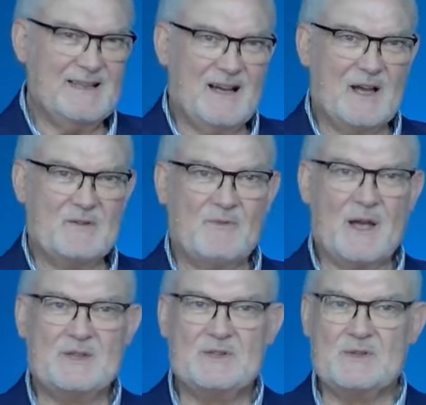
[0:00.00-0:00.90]
I
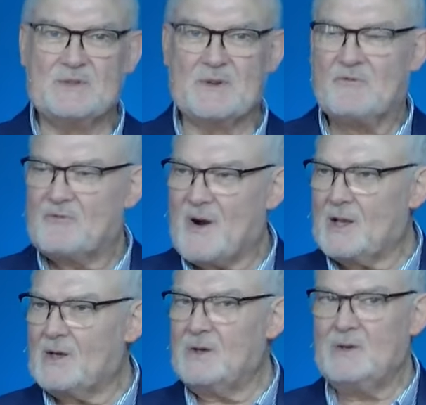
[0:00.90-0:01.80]
invite you to
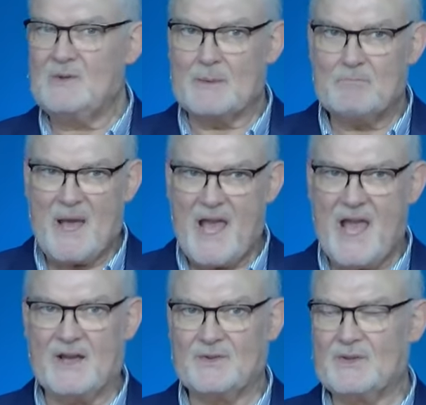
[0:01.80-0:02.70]
follow the
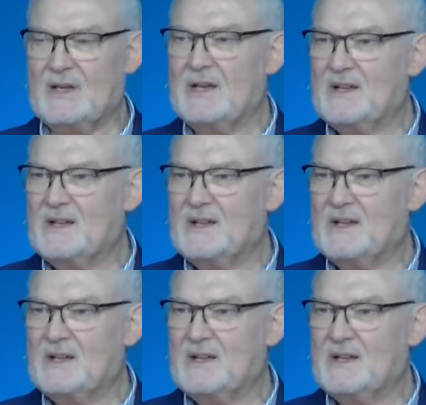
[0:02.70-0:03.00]
path